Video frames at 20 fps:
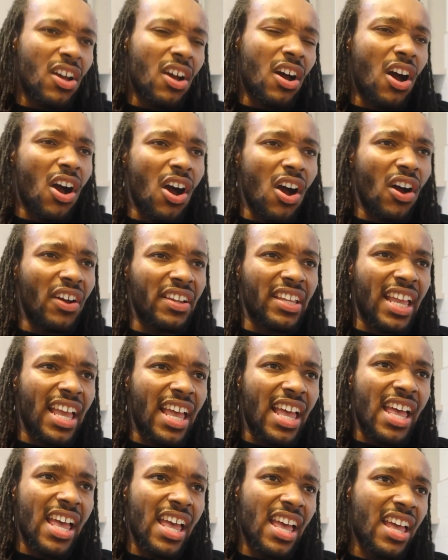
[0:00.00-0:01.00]
oh
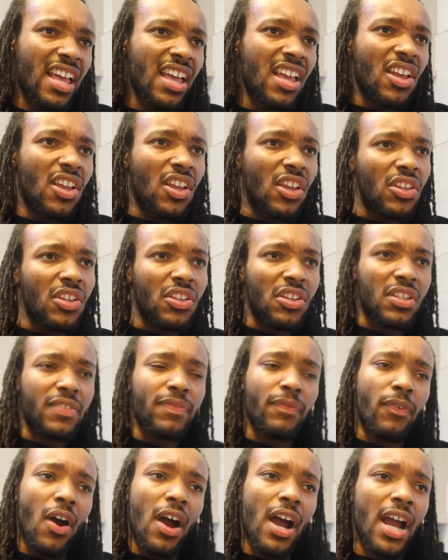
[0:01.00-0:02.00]
yeah, it's
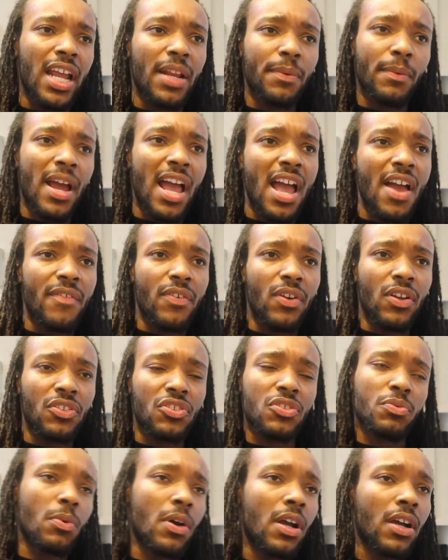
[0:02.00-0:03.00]
fine, whatever,
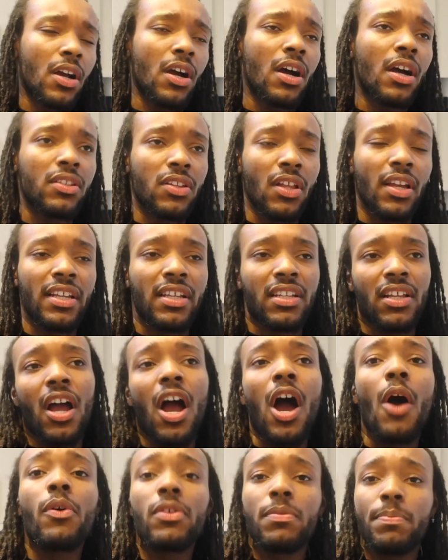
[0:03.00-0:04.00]
just work hard.
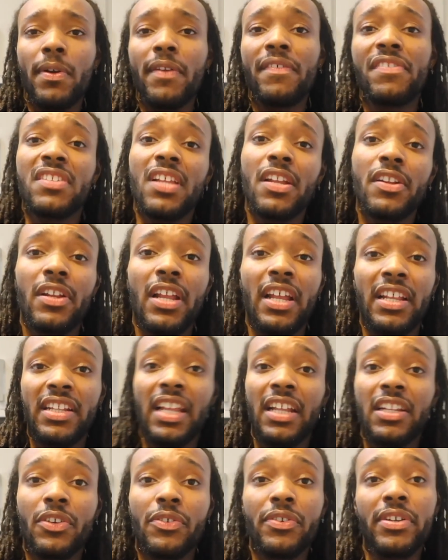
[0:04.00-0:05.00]
I was privileged in
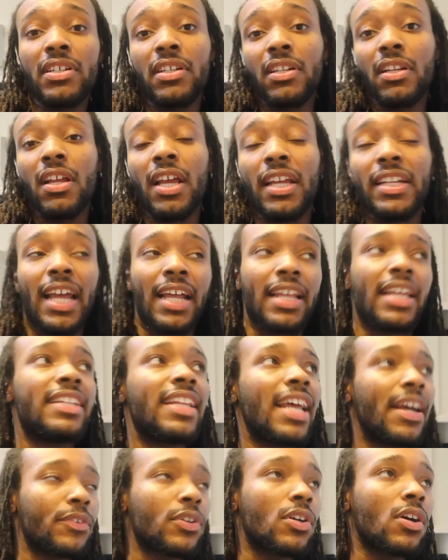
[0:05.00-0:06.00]
that degree. In
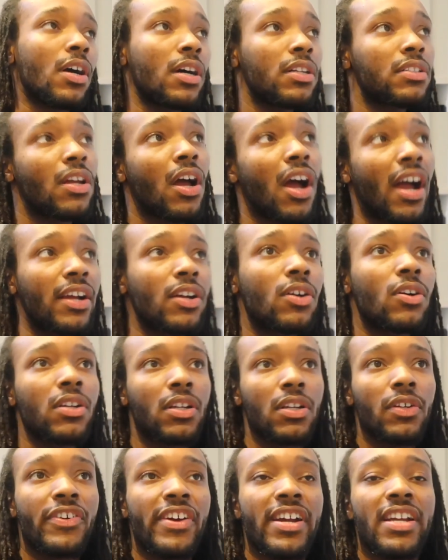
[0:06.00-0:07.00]
that regard, I got
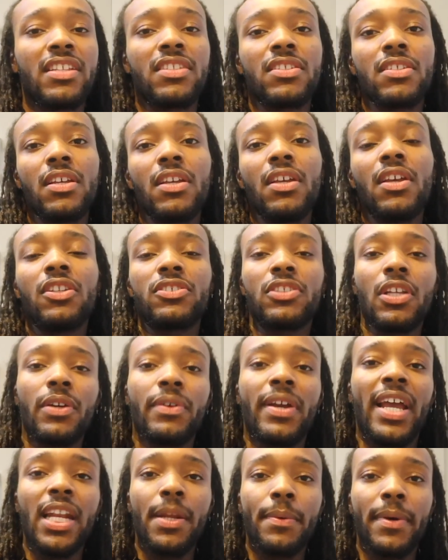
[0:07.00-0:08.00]
good grades. So
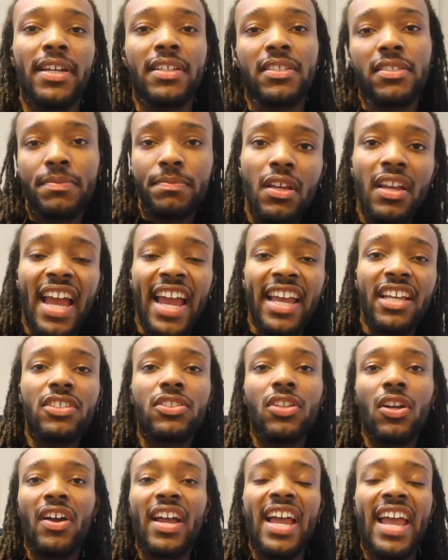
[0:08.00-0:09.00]
anyways,
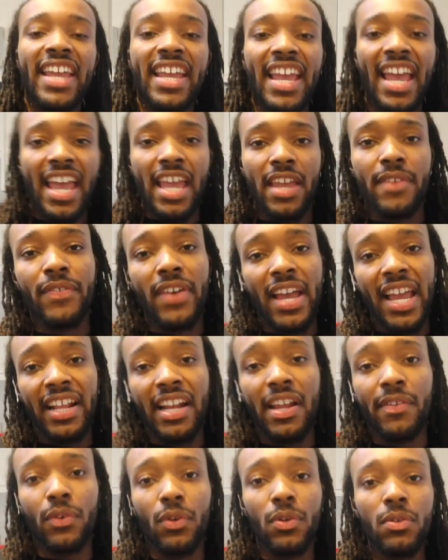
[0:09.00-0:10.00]
A-star, AA for
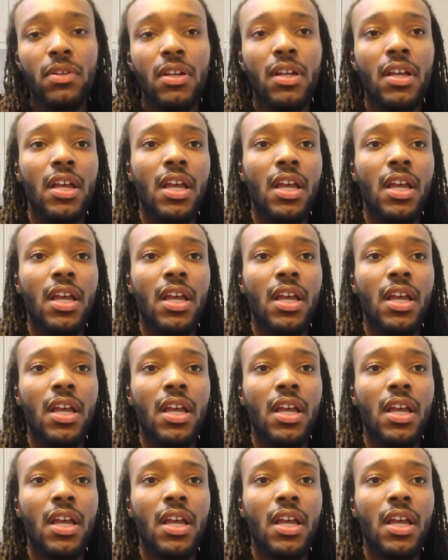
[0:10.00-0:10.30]
A-level.